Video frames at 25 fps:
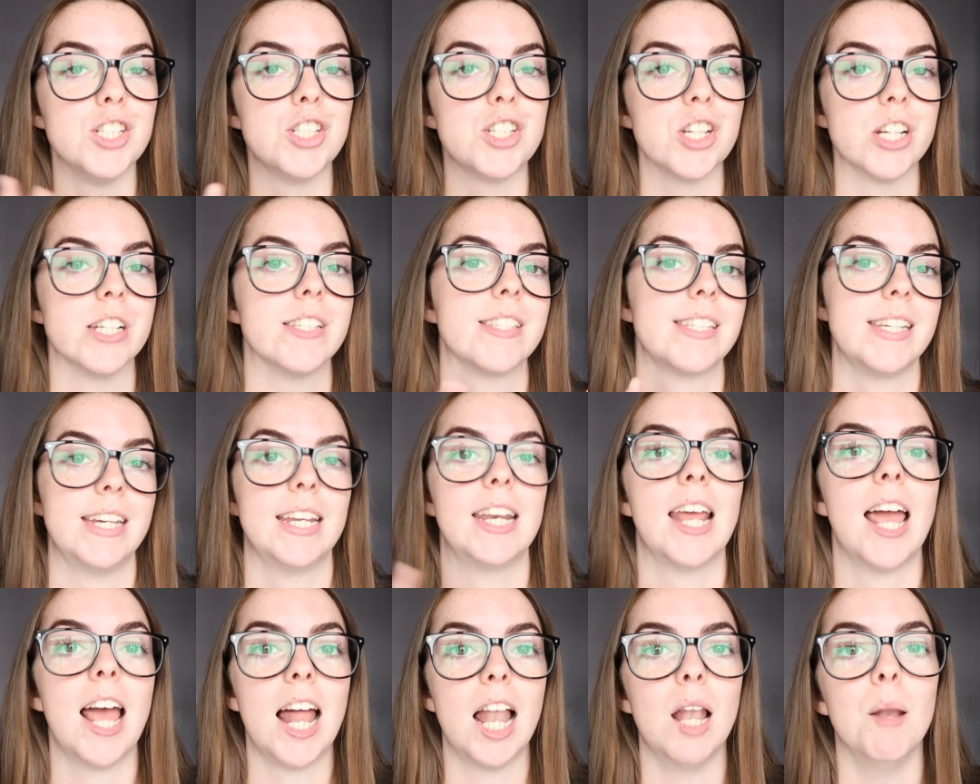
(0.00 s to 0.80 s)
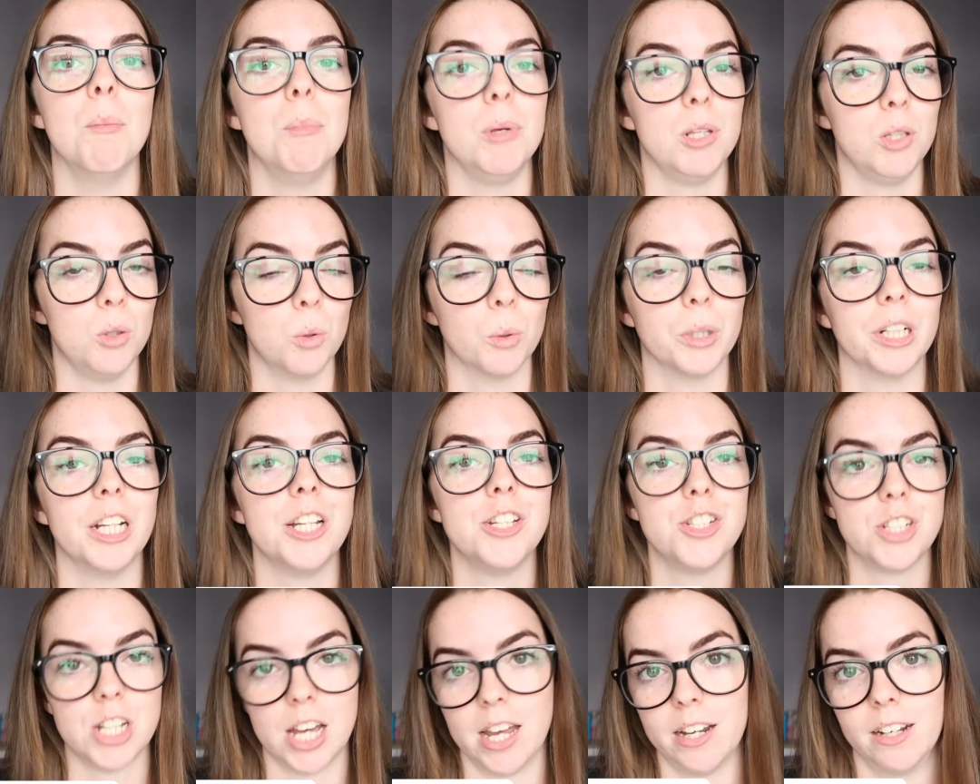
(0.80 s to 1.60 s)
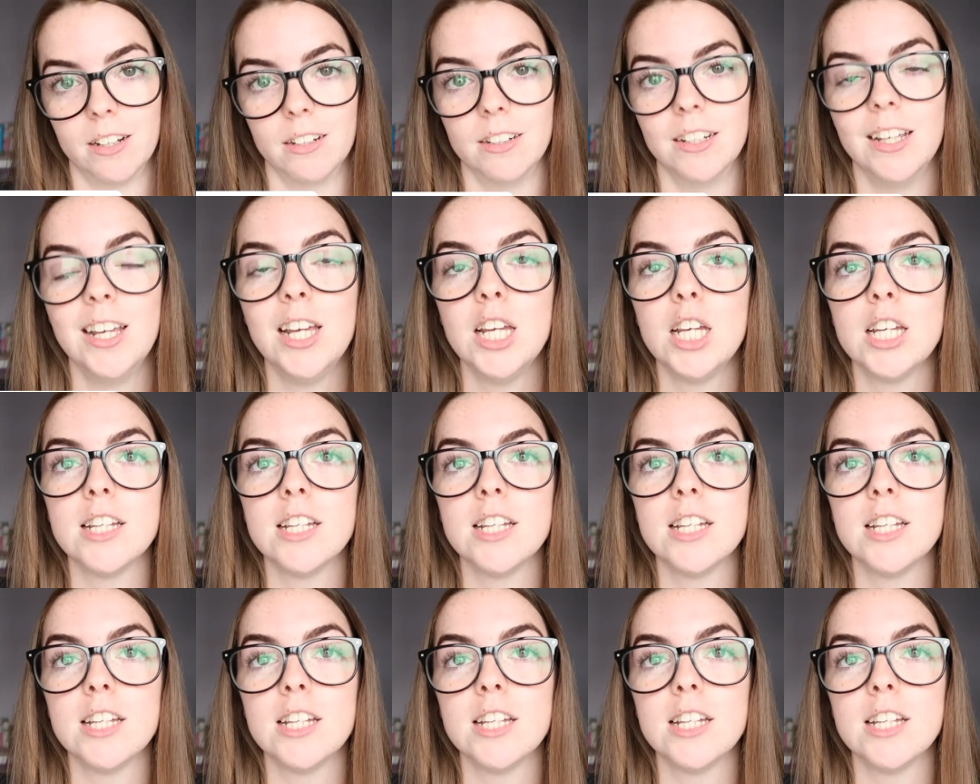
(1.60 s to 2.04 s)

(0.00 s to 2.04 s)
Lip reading: Does it help your channel?